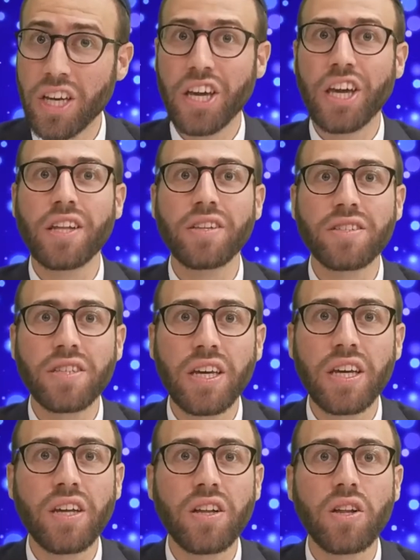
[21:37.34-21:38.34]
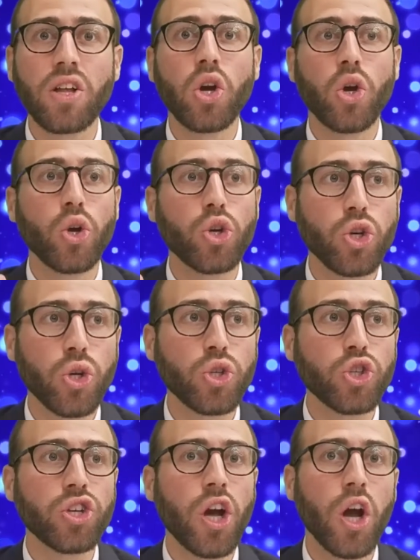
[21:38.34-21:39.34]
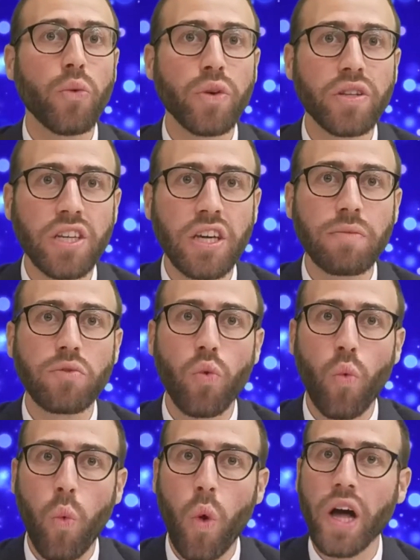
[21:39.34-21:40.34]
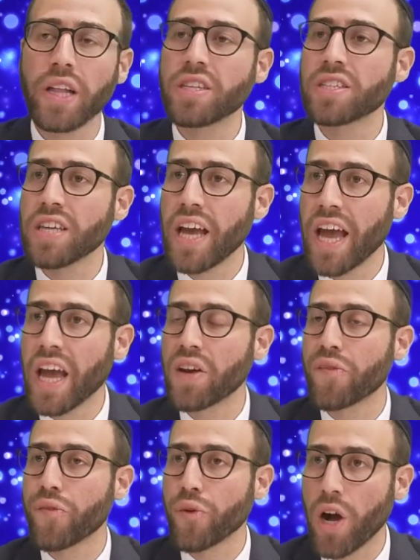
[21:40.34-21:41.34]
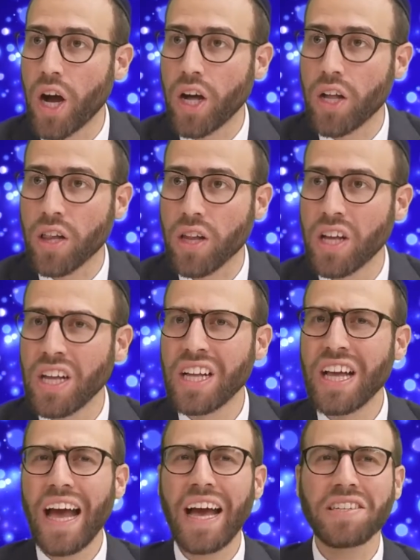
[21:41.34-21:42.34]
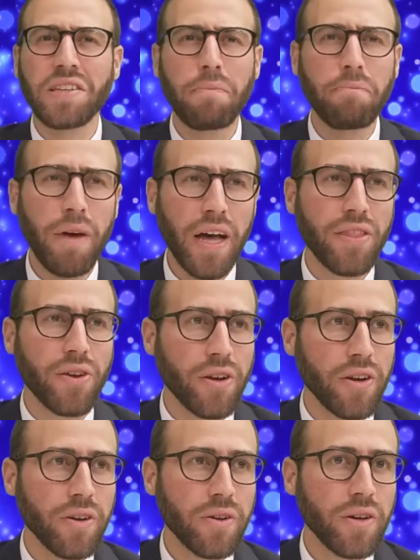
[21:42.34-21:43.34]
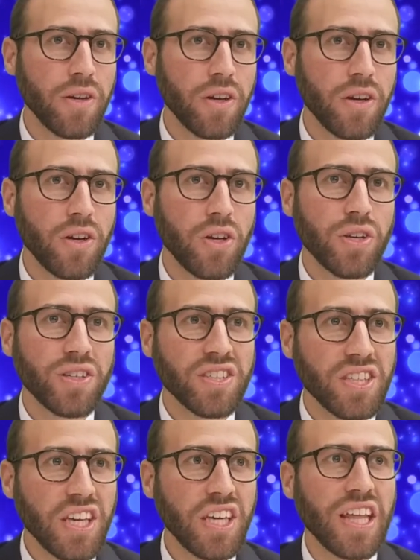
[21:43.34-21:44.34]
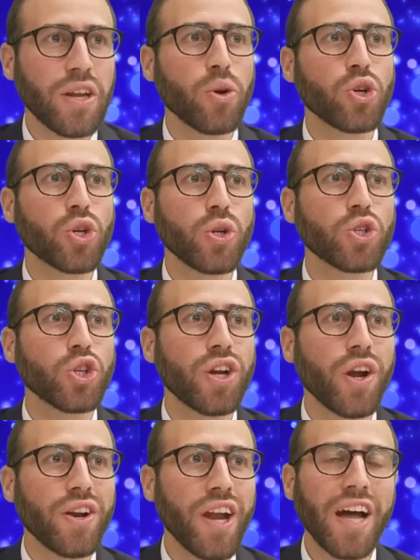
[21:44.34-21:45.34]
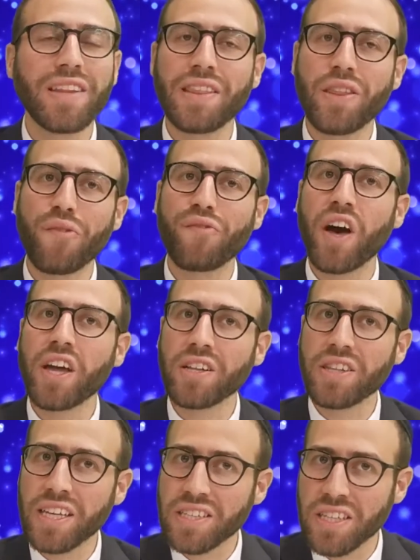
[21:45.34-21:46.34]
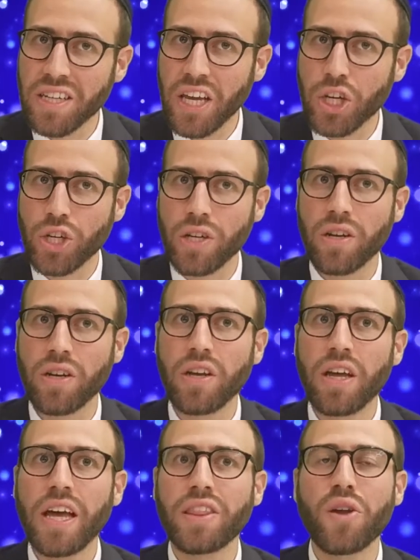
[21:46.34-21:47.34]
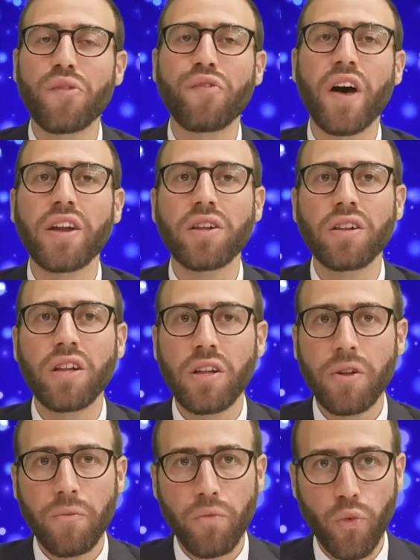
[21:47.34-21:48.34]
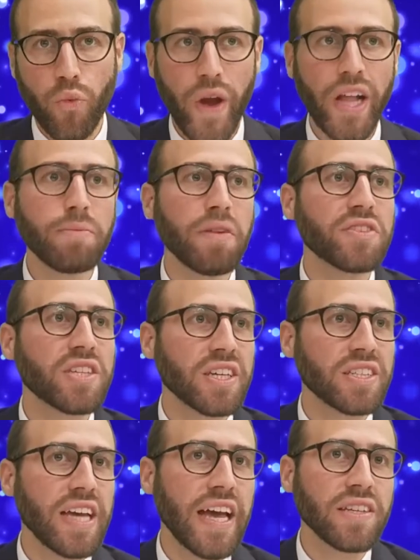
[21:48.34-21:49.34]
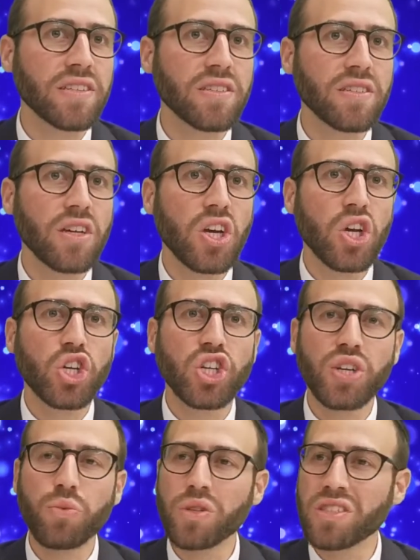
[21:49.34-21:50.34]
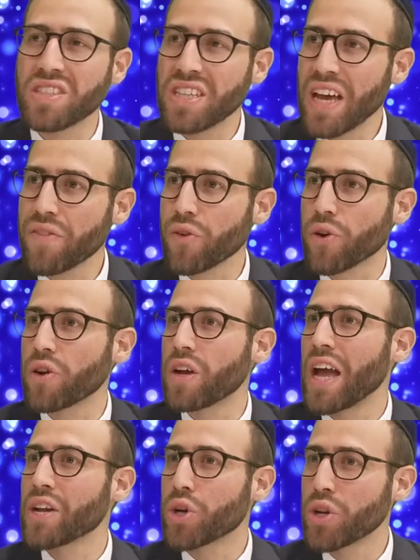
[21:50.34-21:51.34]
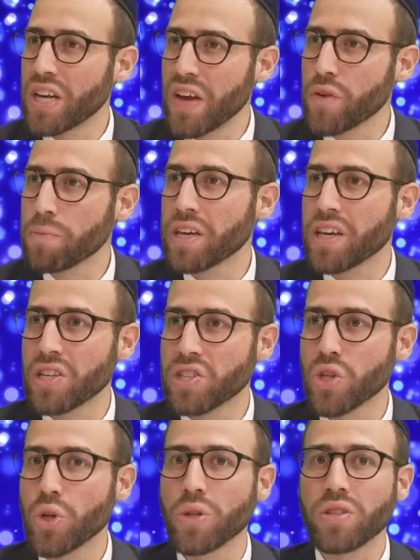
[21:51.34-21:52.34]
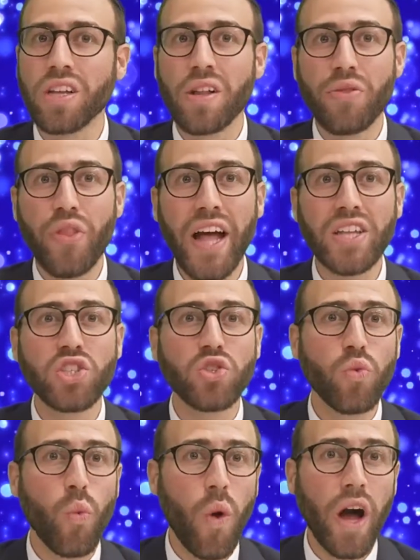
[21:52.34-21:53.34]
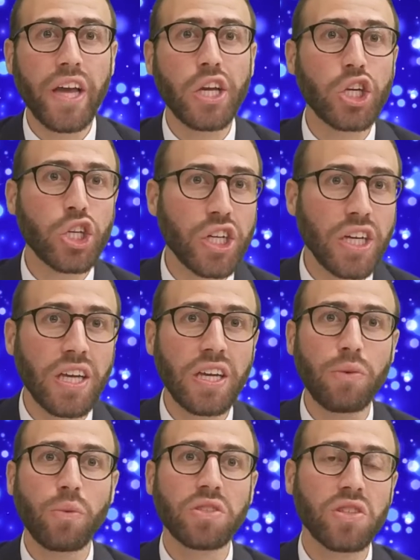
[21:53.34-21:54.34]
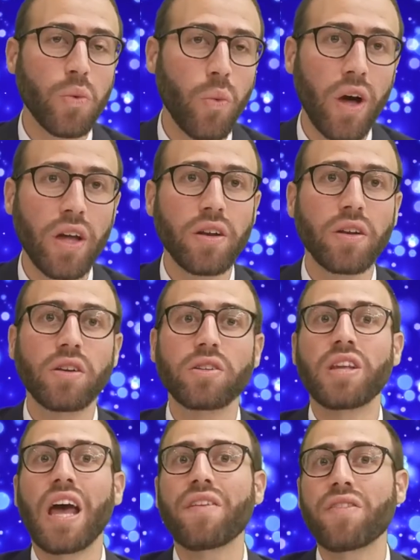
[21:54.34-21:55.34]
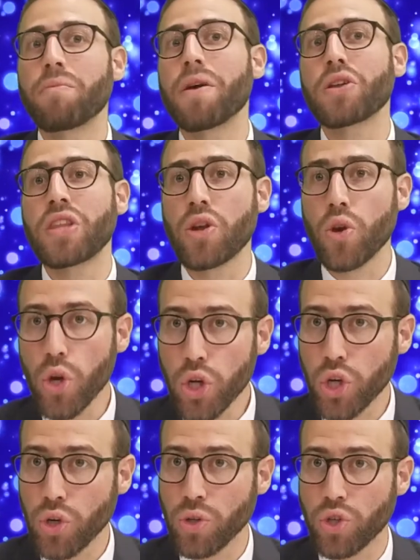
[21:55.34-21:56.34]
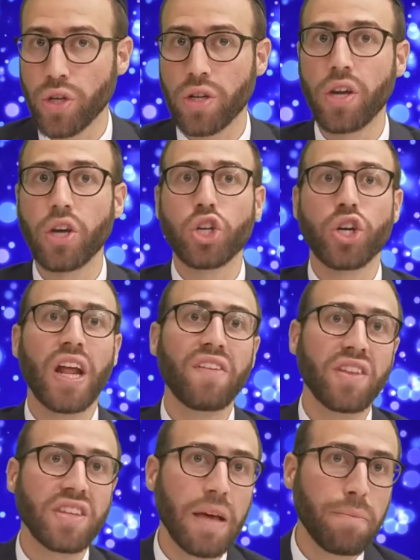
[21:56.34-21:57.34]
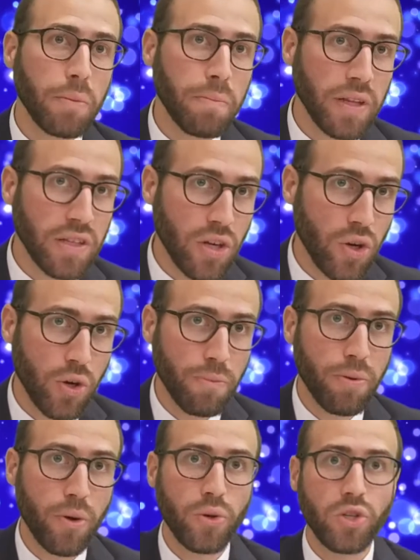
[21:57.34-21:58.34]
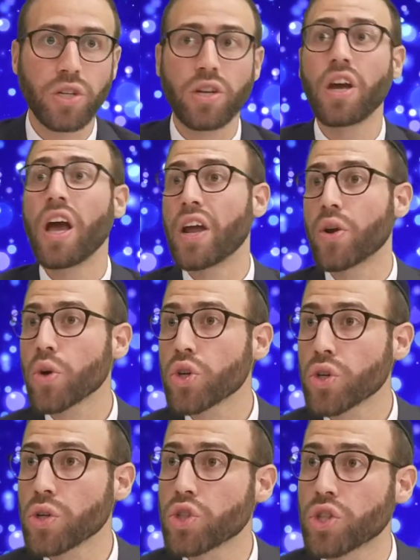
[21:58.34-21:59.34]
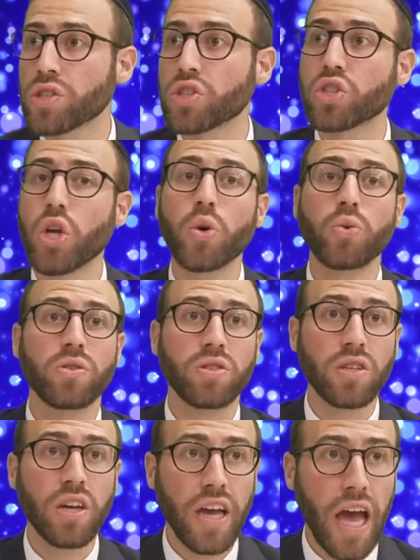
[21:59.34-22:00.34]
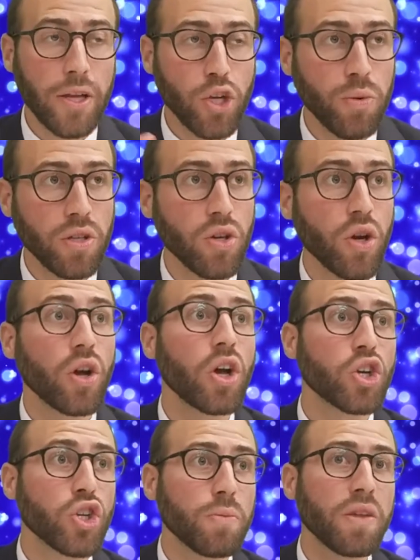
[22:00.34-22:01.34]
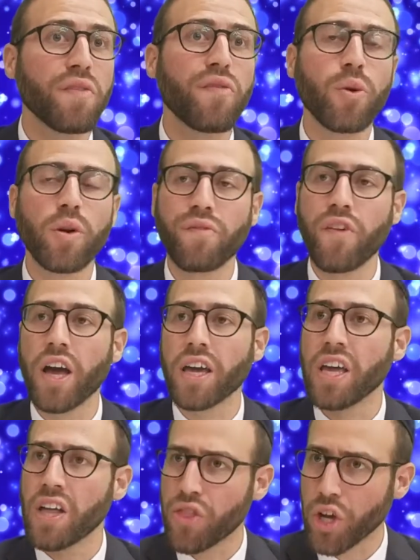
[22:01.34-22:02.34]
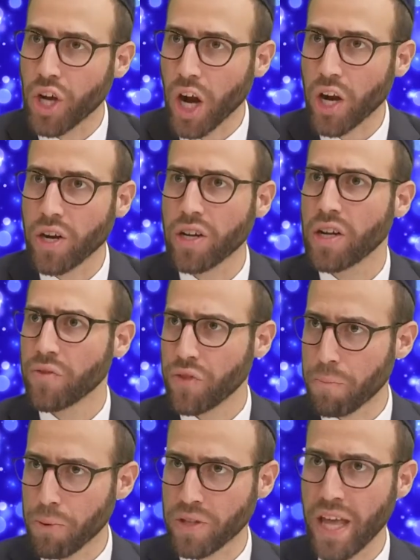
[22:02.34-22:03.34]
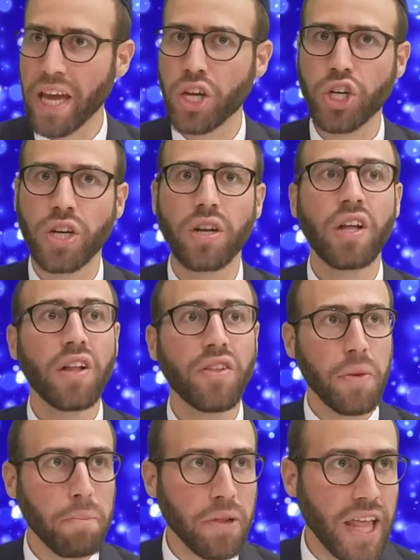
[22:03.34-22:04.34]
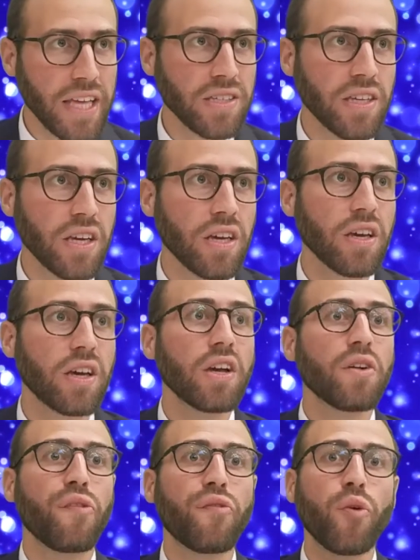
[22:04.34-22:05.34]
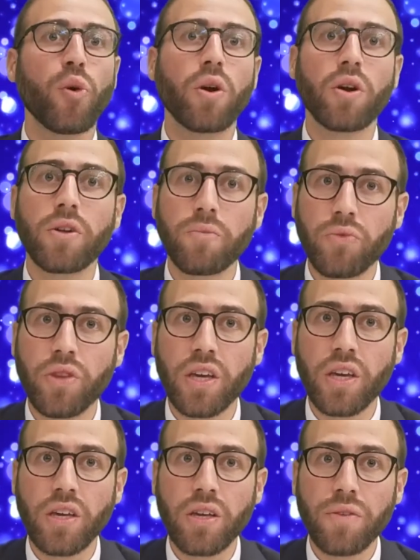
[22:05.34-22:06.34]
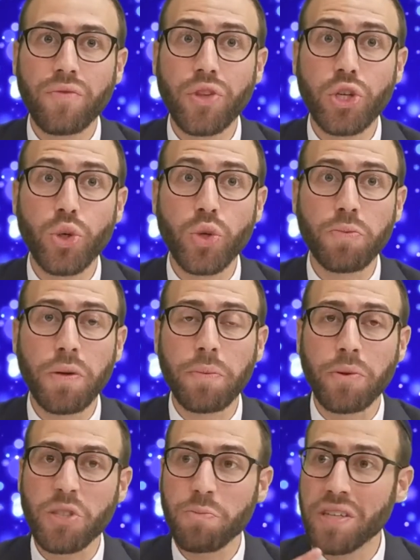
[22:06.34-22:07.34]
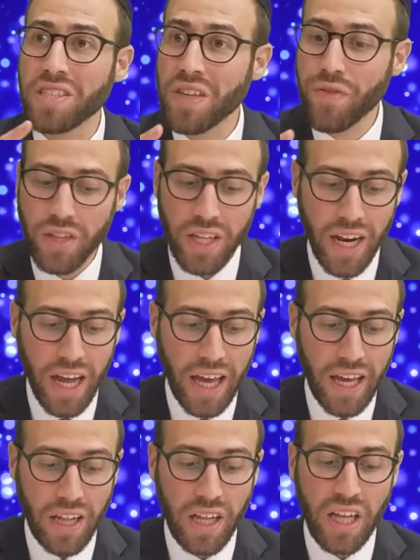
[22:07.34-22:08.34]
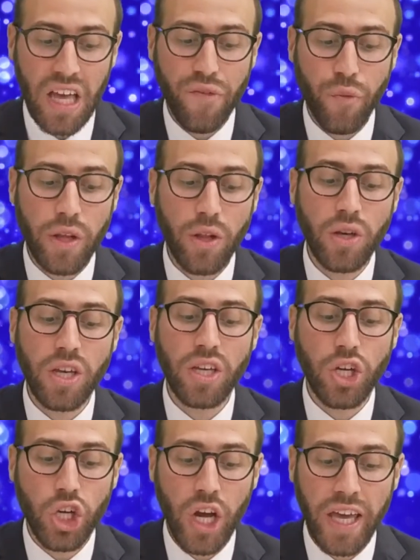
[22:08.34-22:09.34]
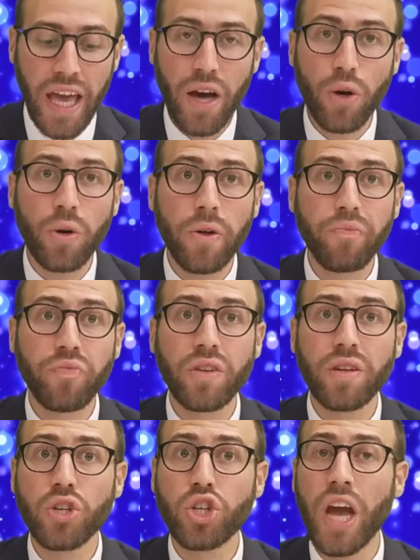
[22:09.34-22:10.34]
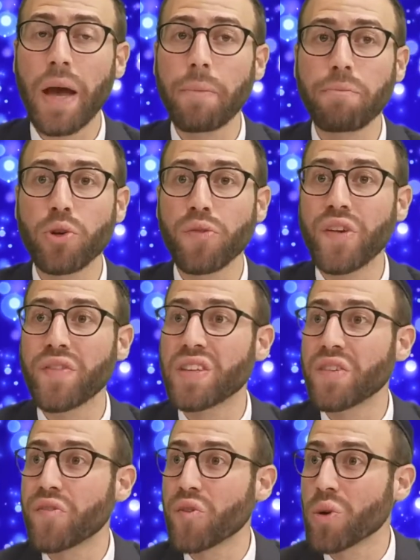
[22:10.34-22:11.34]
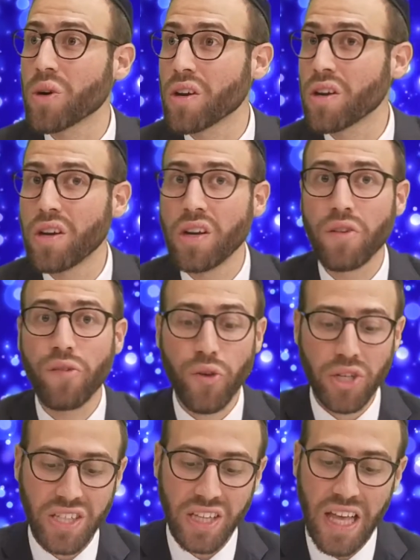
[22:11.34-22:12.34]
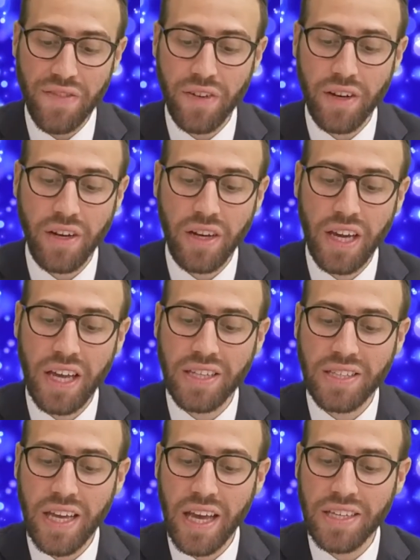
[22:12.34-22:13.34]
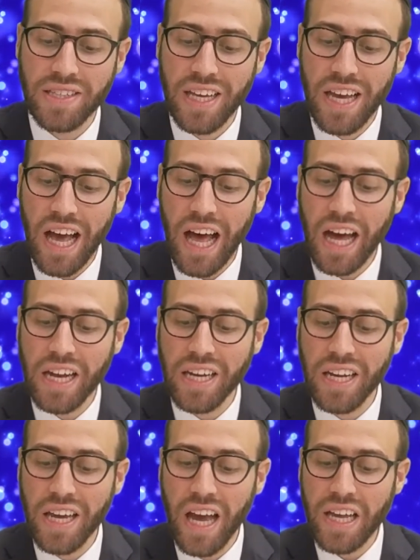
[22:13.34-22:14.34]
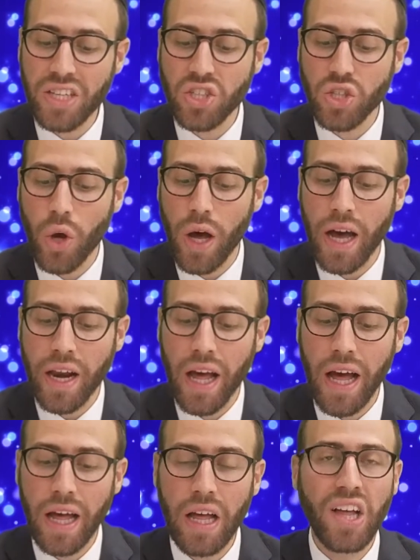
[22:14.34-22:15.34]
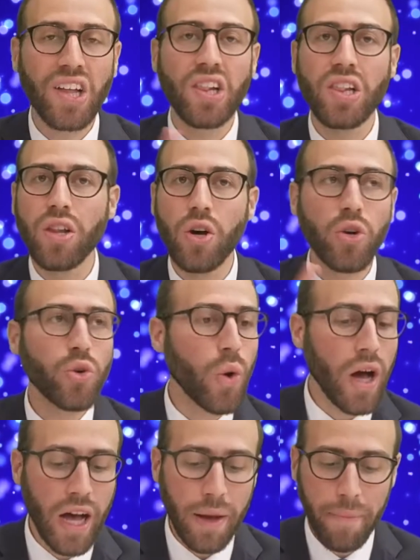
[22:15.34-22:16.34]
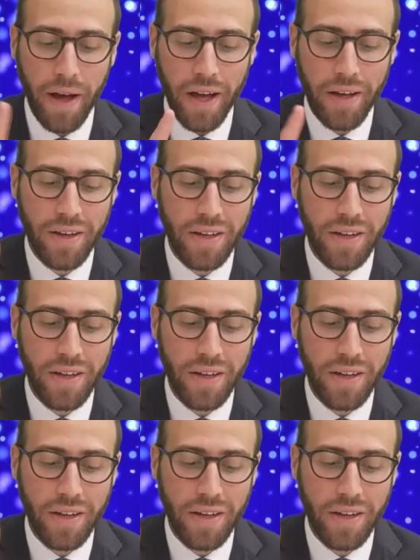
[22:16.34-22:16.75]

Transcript: until her children are redeemed once and for all. As a mother, seeing that her children are not at their final destination, at their final realm of success, she was never and could never be consoled. That's why she was the one to have the merit that her children should have the temple built in her portion, and her children's stones attributed to her should be the fortifying, the guard, the protection, the blessing for the Jewish people, specifically Rachel. If we look in Yeshayahu chapter 54, verse 11, it says, Aniya so'ara lo nuhama,